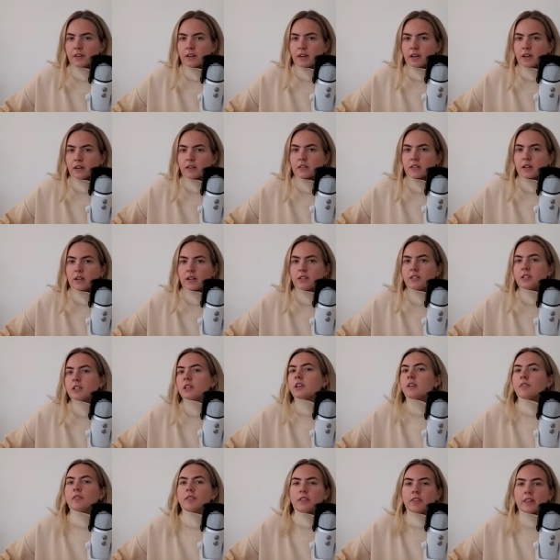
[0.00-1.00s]
the neckline to
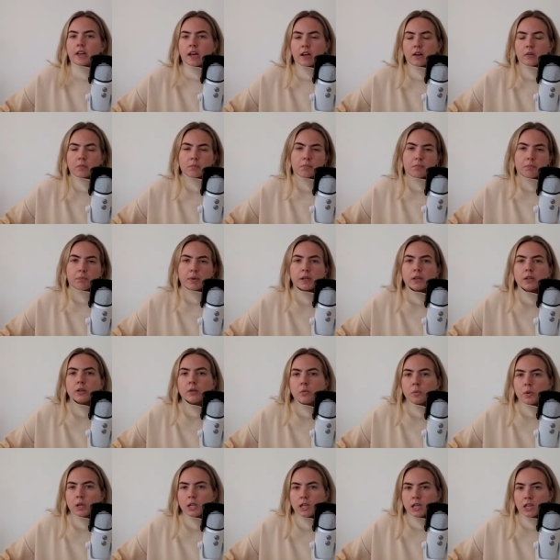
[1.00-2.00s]
give it that
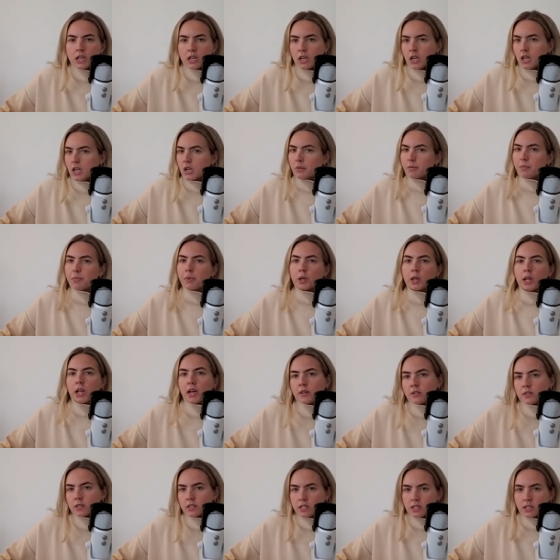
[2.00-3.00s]
billowy,
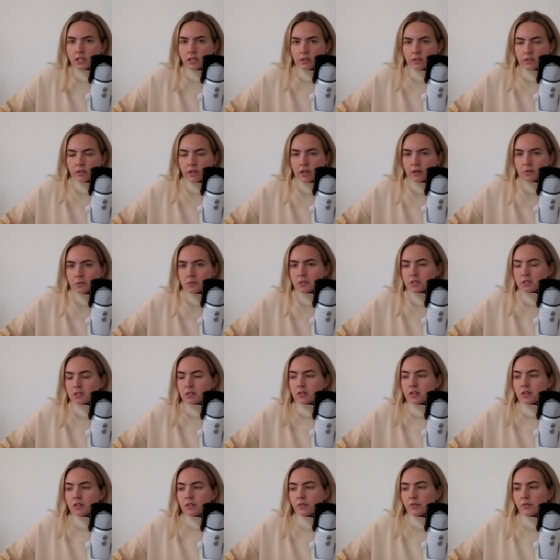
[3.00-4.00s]
blousy look I was
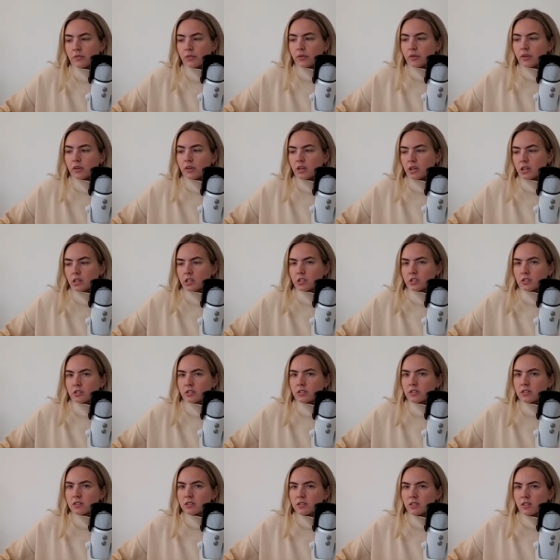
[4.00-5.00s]
looking for. It just
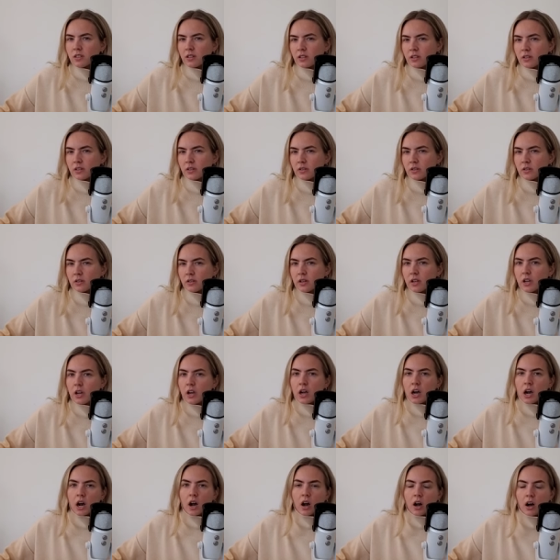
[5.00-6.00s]
looks a little
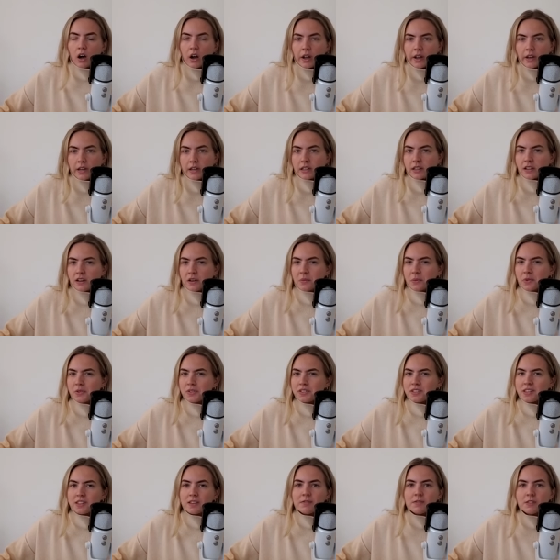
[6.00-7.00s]
odd. It
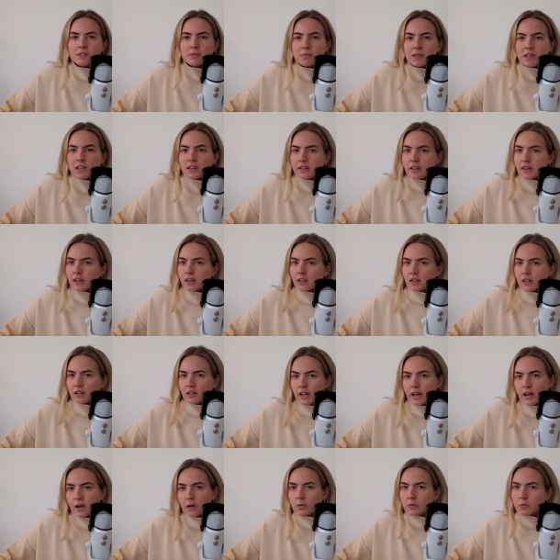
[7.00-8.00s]
almost gives me like
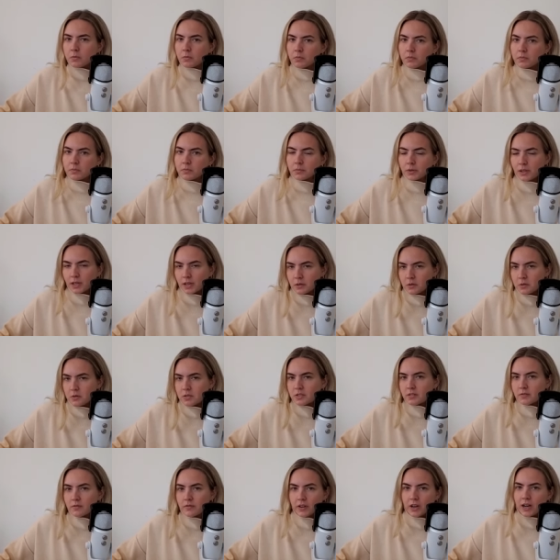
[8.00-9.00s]
clown
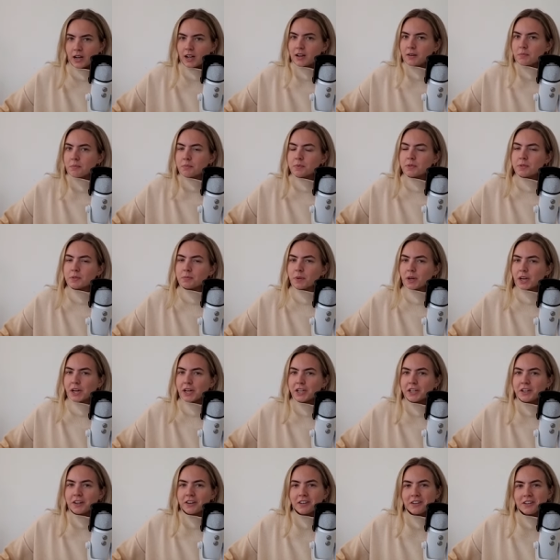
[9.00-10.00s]
blouse vibes, but
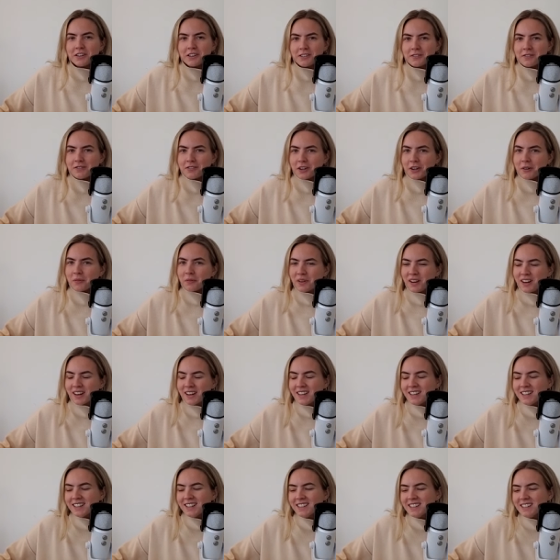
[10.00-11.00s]
not in a fun
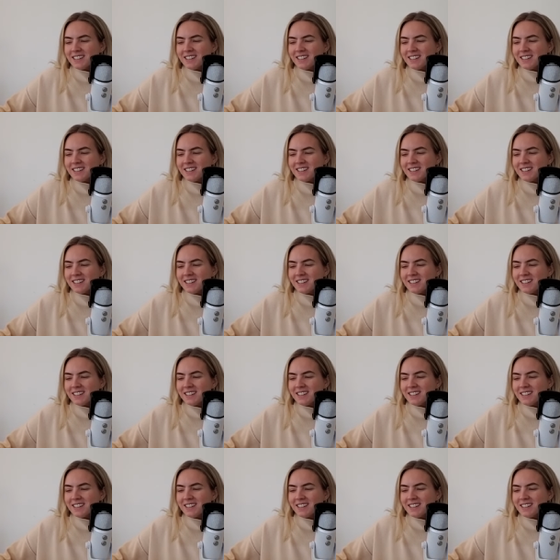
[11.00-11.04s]
way.